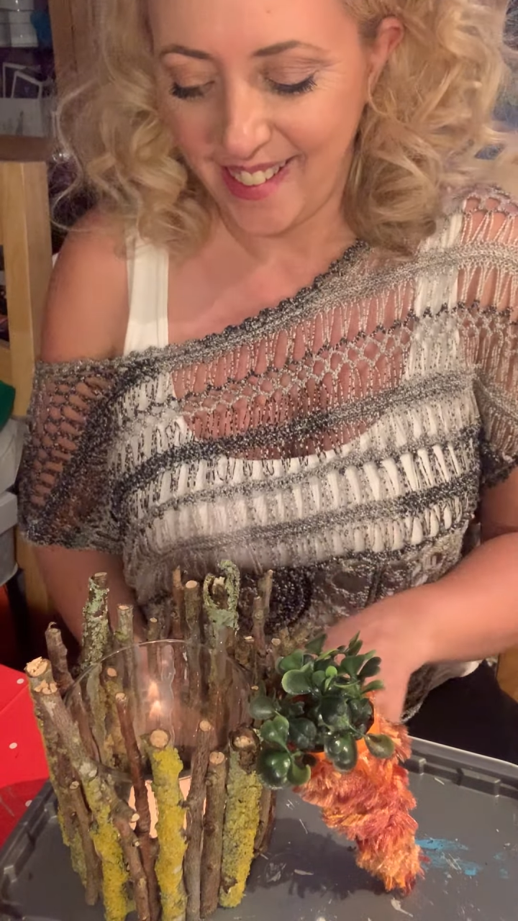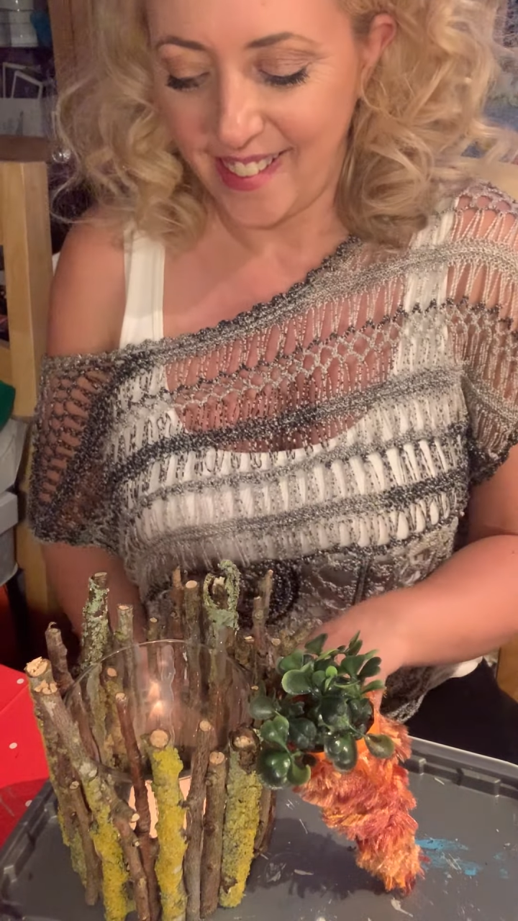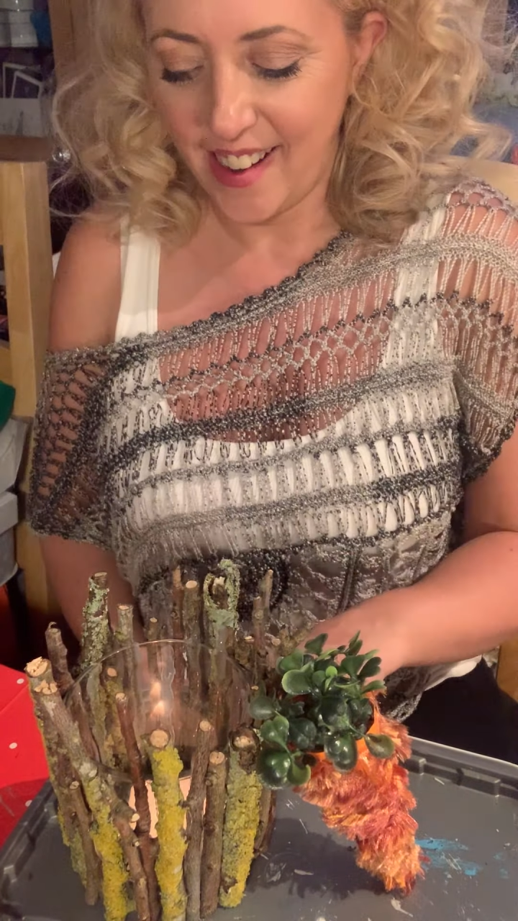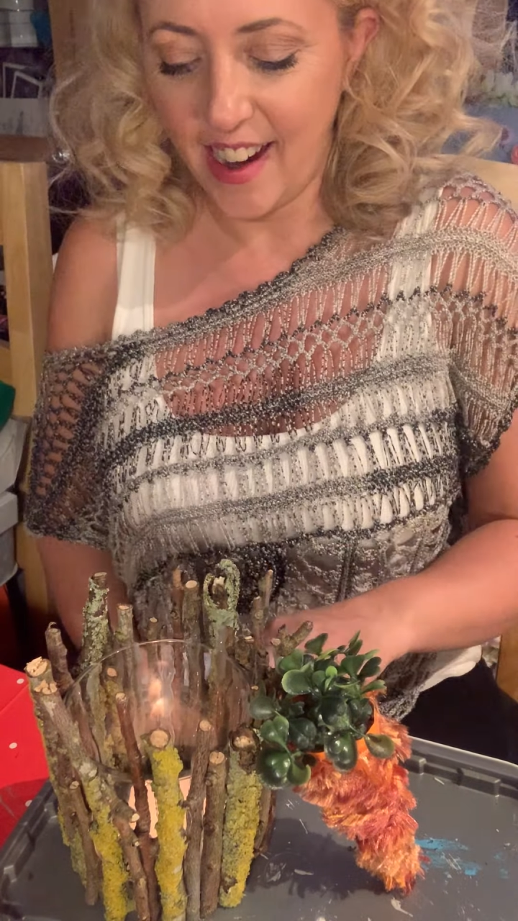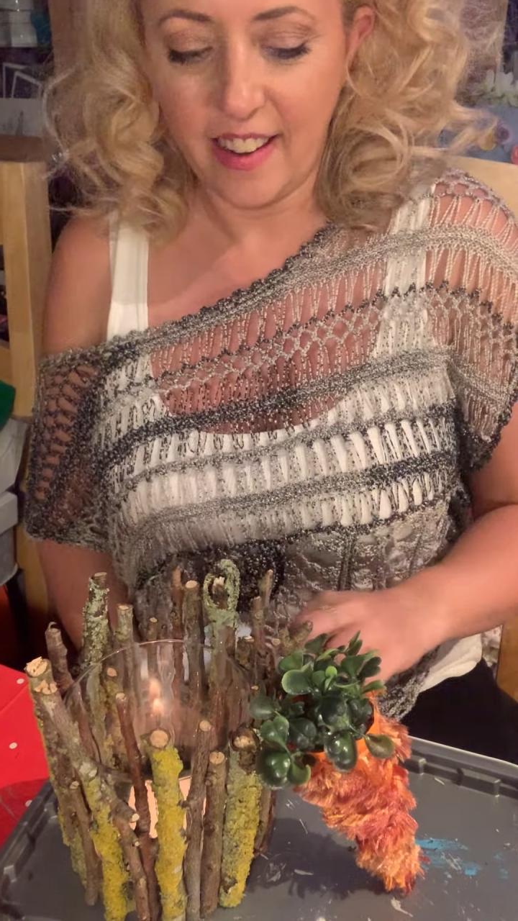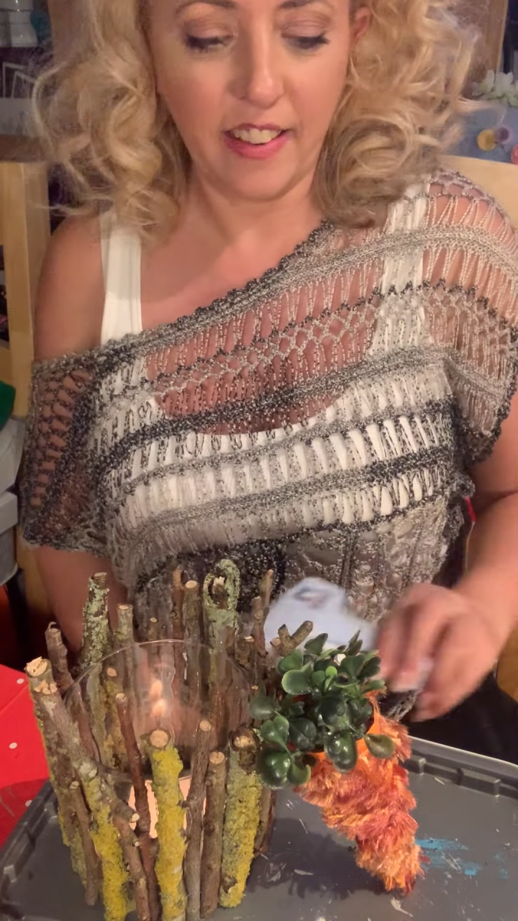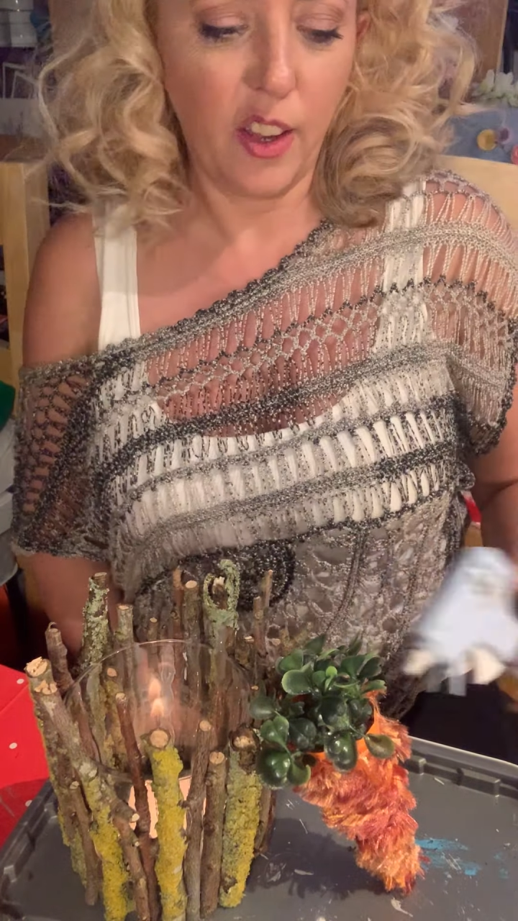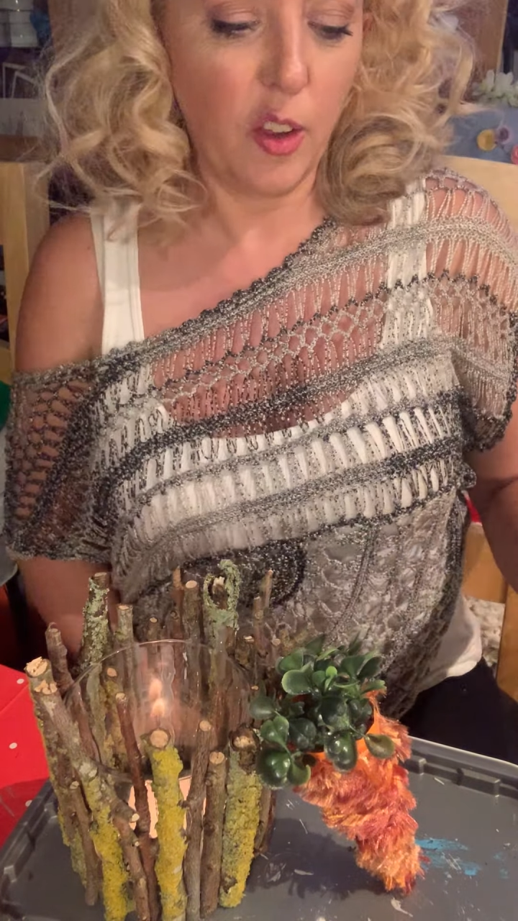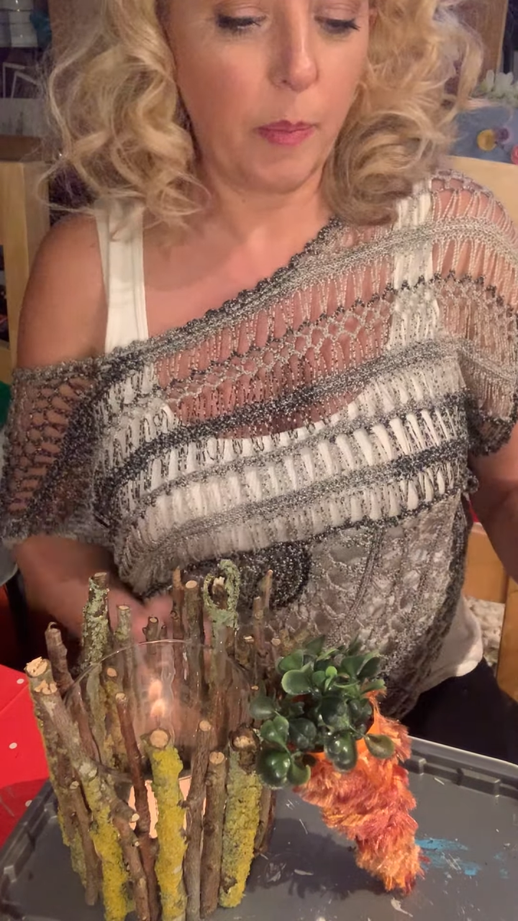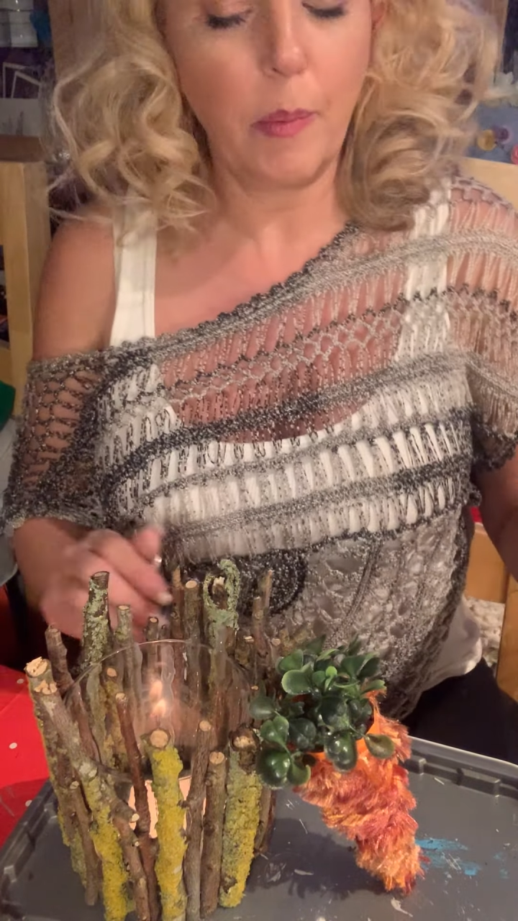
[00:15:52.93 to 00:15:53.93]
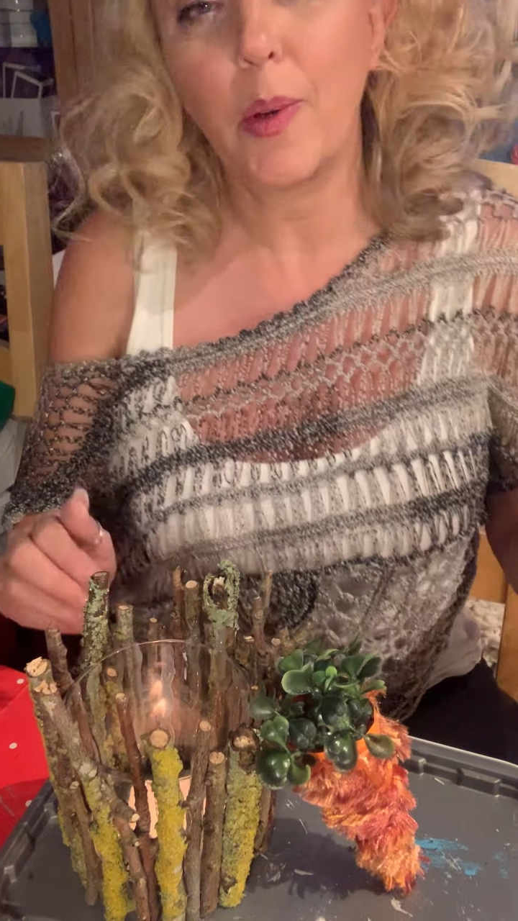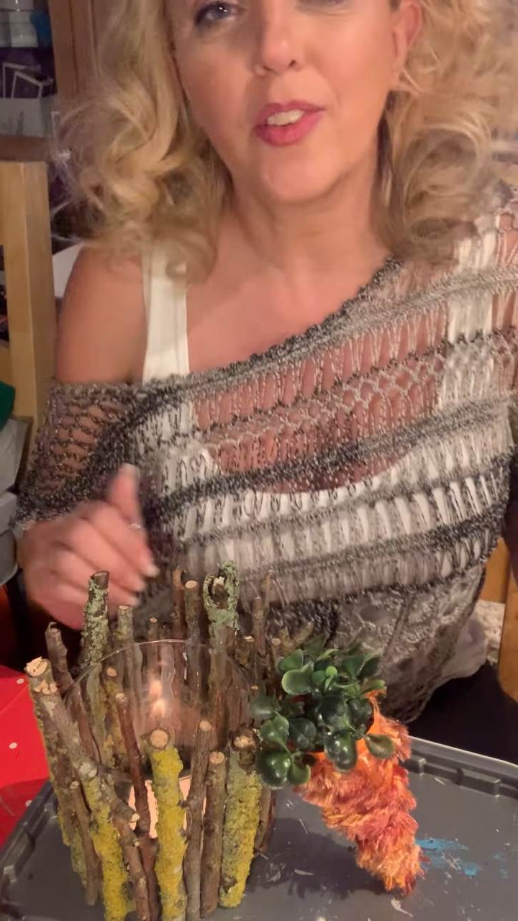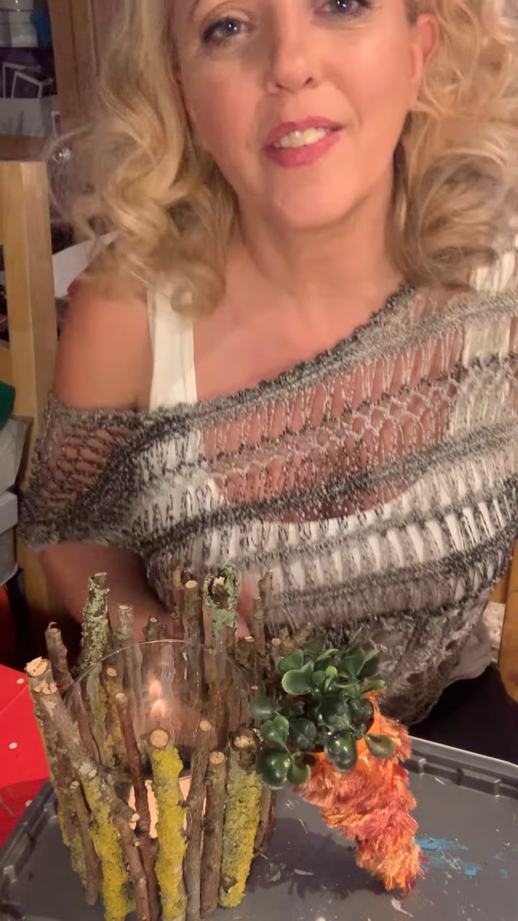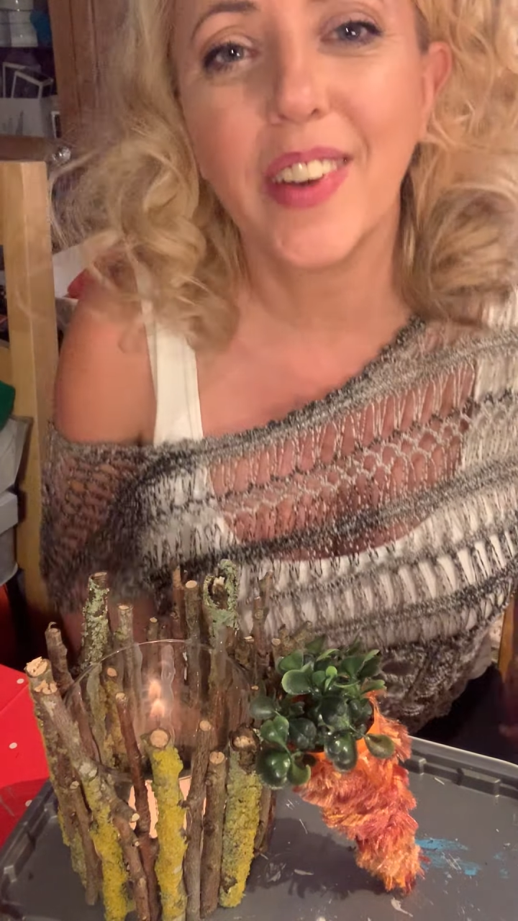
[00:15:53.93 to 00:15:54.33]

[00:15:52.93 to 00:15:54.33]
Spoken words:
Okay, so you've been watching